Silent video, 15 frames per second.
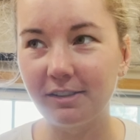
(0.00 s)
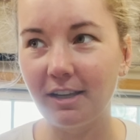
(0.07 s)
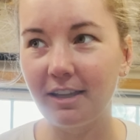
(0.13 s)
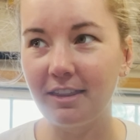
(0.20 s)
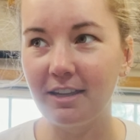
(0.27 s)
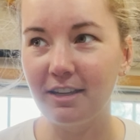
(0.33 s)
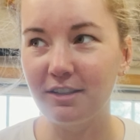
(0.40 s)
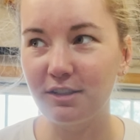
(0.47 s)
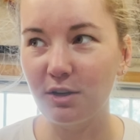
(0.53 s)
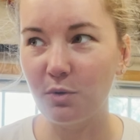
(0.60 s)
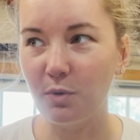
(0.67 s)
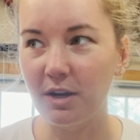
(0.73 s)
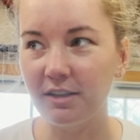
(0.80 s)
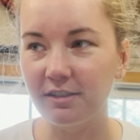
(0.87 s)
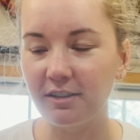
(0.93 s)
I think it's a
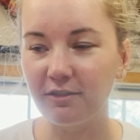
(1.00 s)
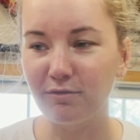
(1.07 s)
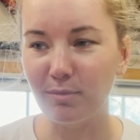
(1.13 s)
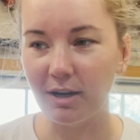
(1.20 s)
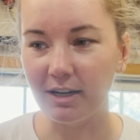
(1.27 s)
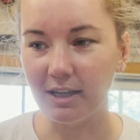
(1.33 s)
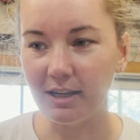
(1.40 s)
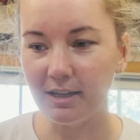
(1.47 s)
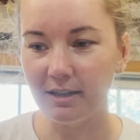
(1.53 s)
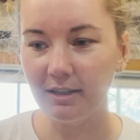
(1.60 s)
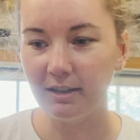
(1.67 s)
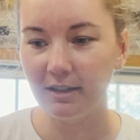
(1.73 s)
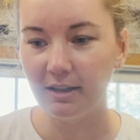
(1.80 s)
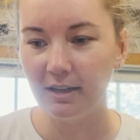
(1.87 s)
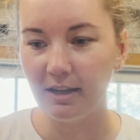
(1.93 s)
waste of money
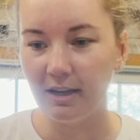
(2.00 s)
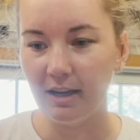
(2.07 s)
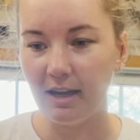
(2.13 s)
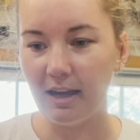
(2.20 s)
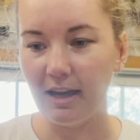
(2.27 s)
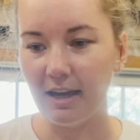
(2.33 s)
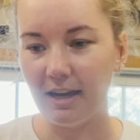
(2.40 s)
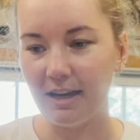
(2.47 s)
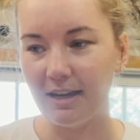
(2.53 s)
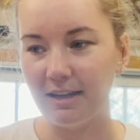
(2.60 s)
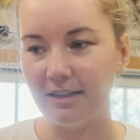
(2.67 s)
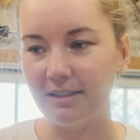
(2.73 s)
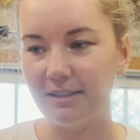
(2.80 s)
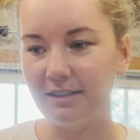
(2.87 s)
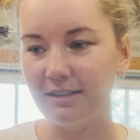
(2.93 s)

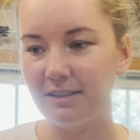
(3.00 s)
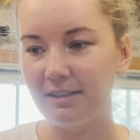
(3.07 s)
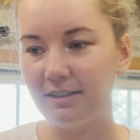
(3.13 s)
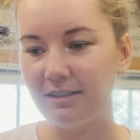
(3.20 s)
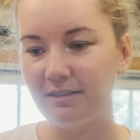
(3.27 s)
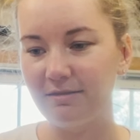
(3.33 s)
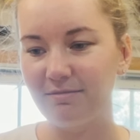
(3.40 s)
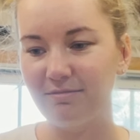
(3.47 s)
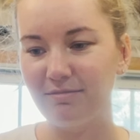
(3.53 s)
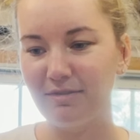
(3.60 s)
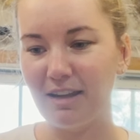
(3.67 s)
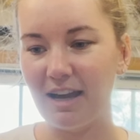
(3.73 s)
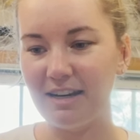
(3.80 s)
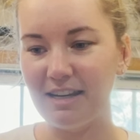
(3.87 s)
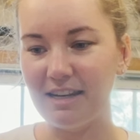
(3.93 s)
and
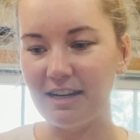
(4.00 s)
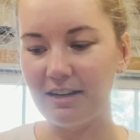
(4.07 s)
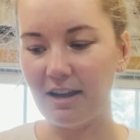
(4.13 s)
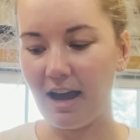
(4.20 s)
not needed.